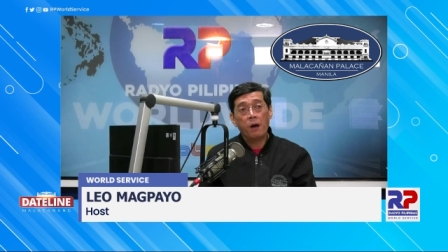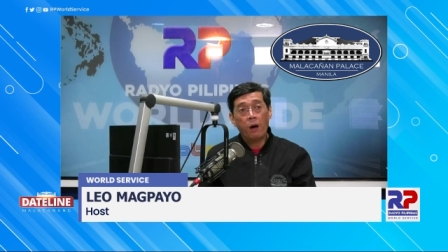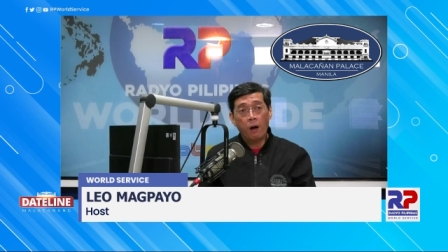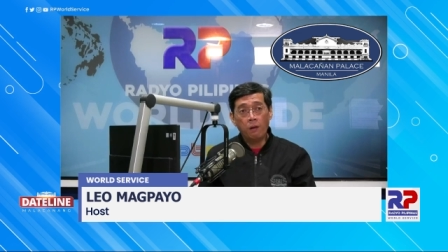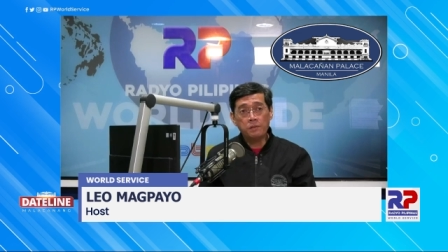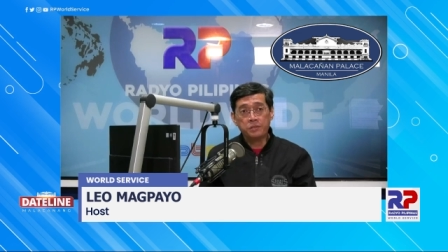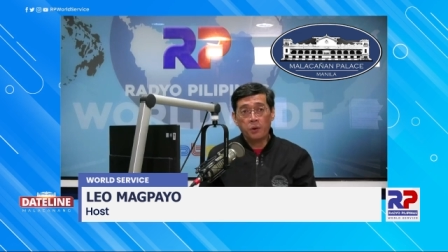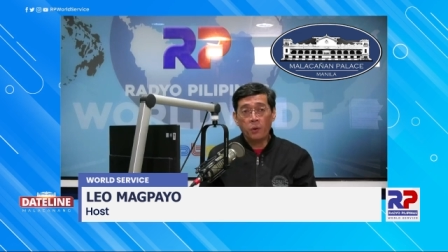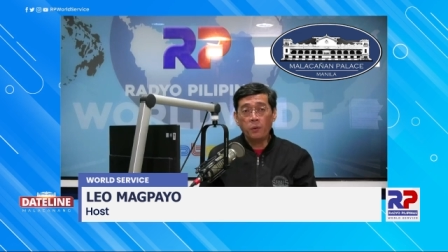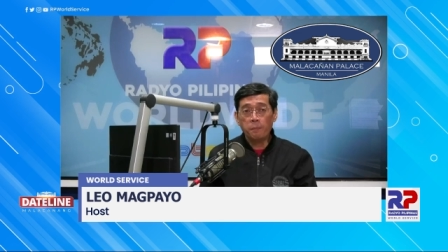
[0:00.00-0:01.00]

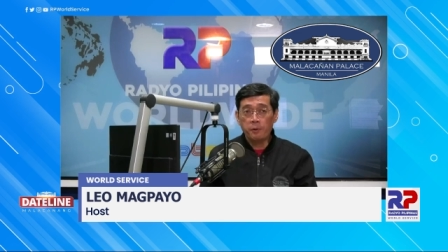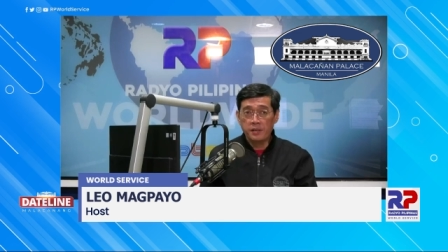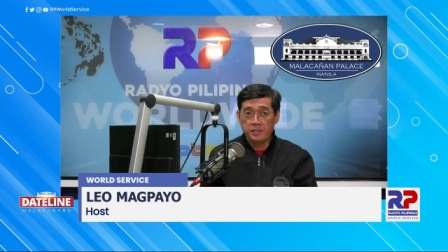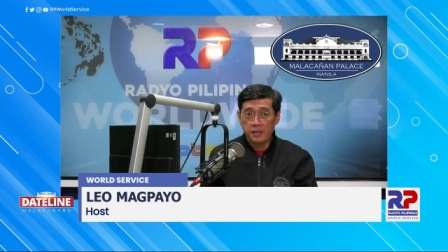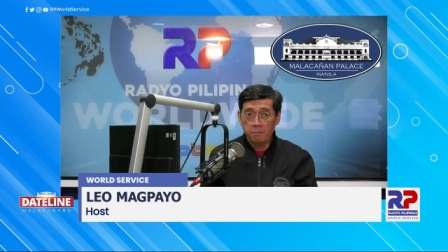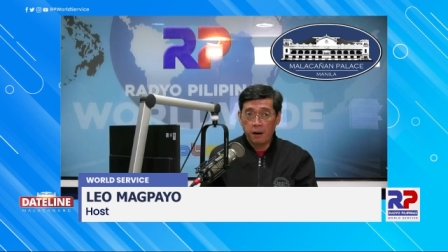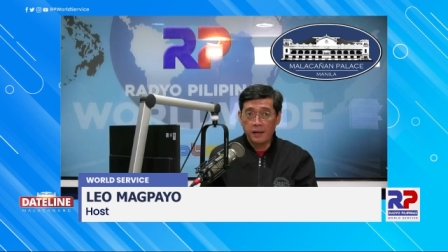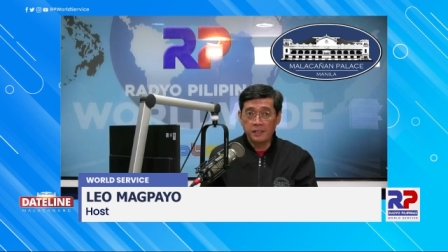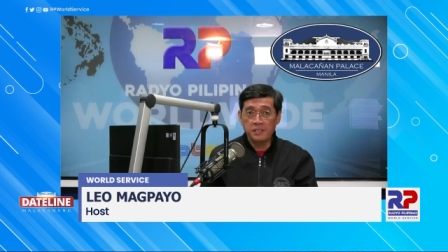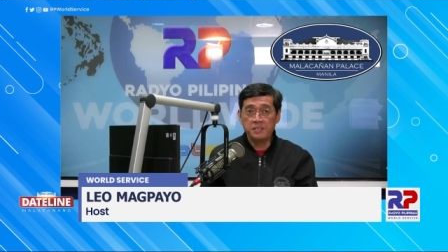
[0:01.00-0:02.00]
Also, President
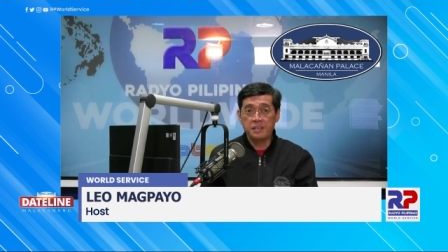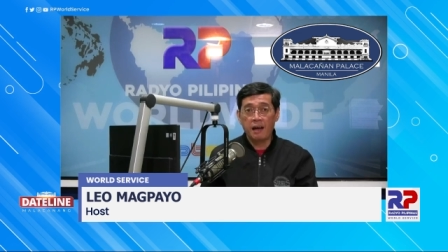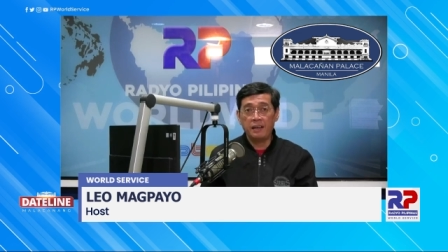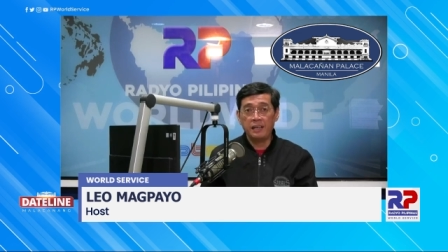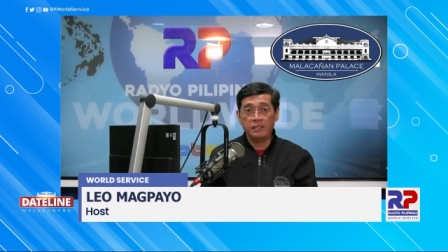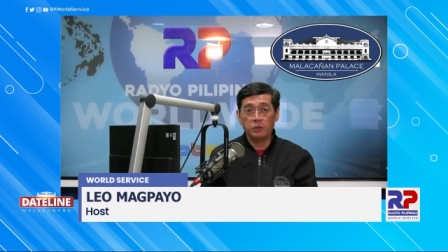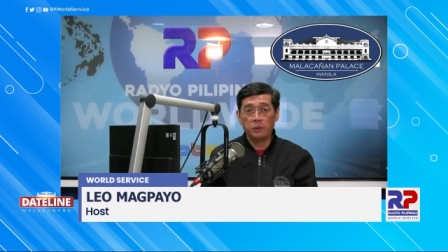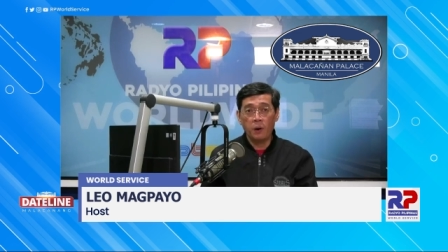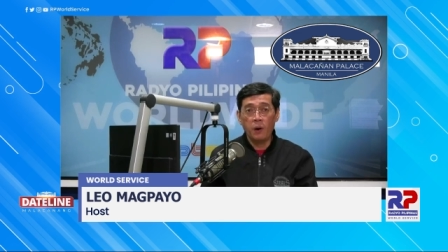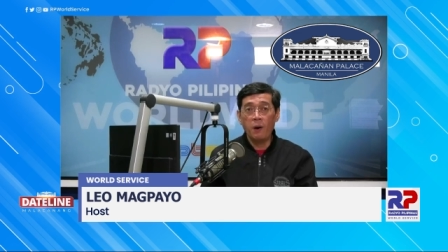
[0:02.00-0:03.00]
Marcos signed into
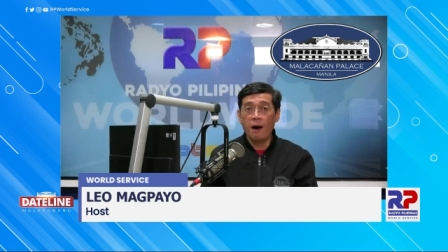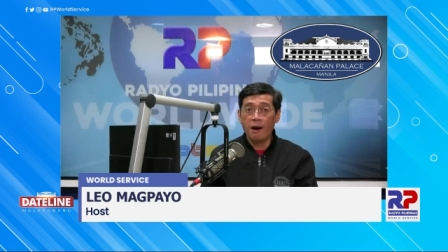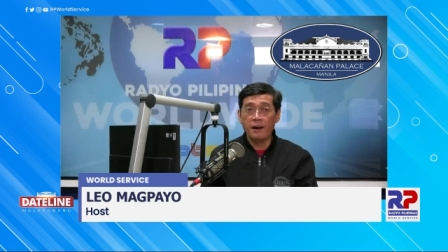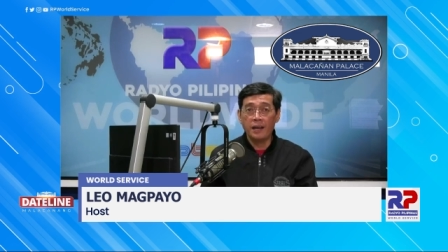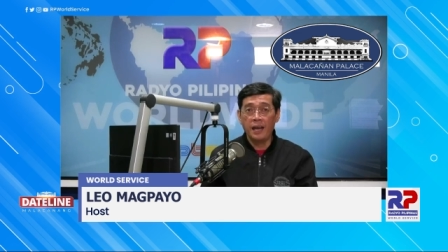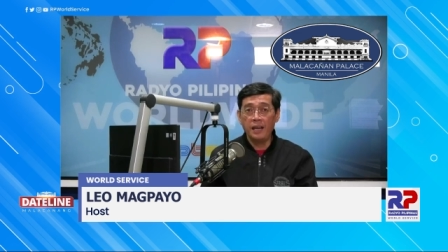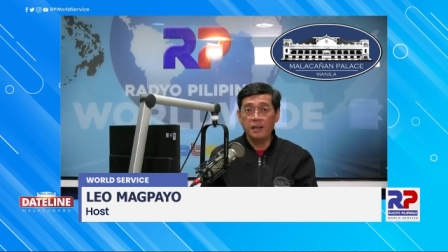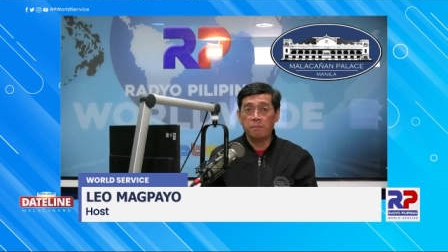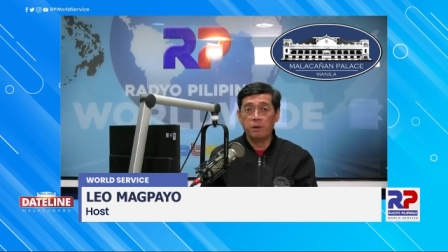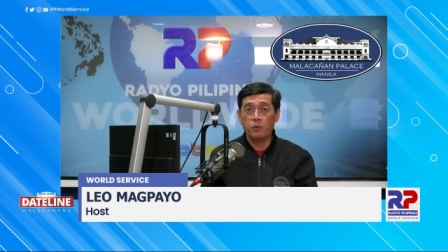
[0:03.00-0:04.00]
law RA
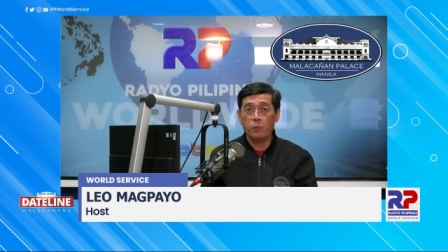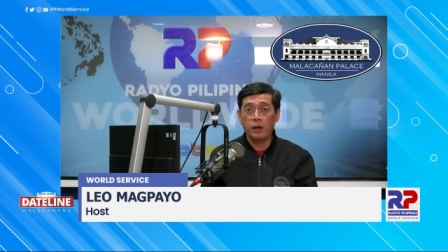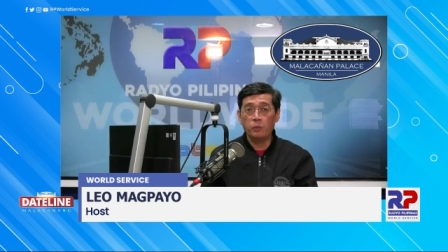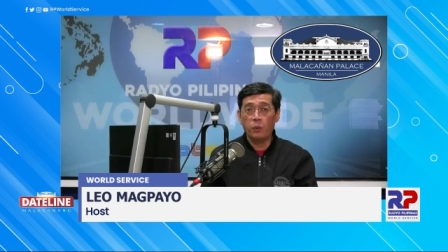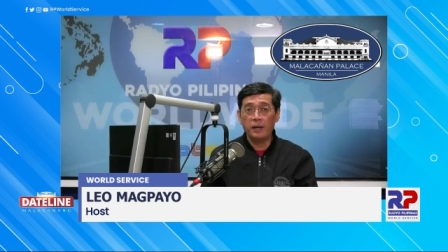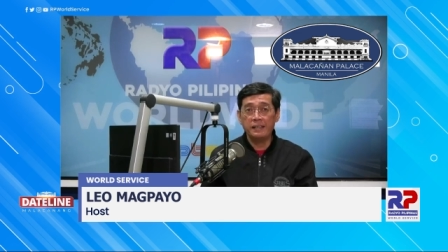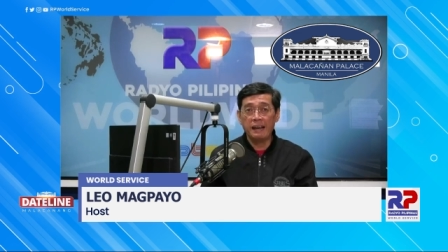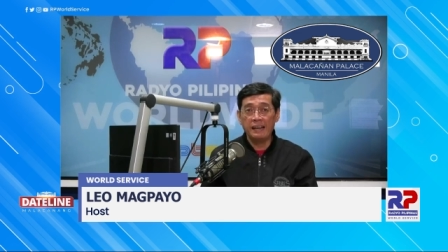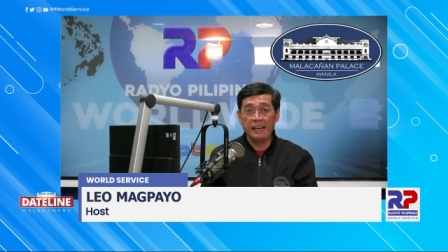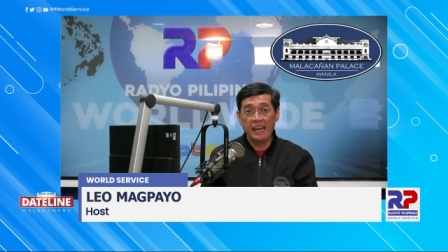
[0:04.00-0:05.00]
number
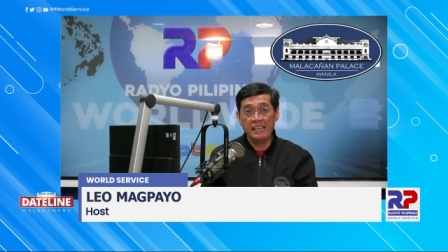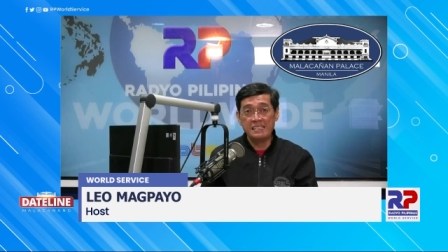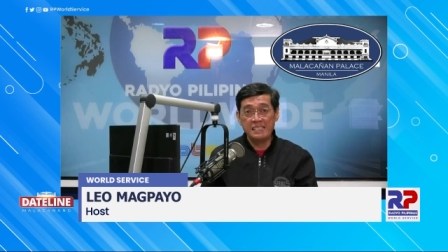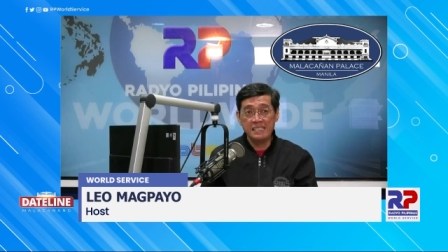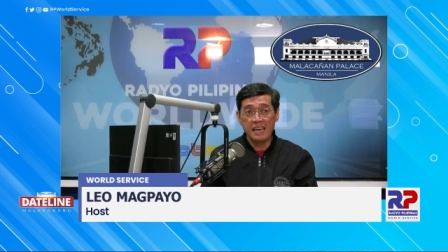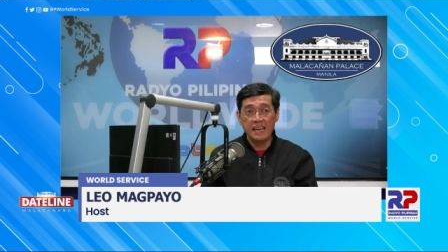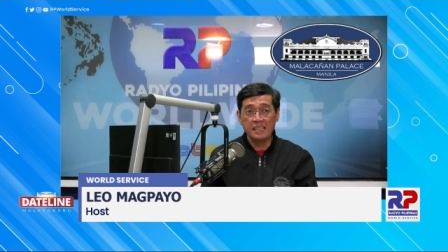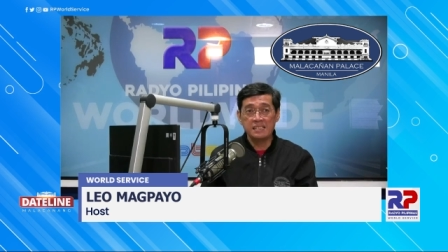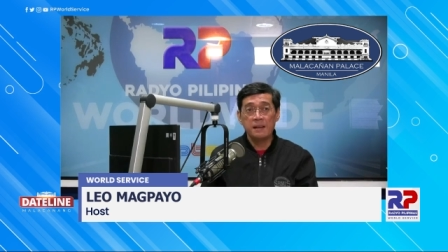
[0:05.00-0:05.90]
11986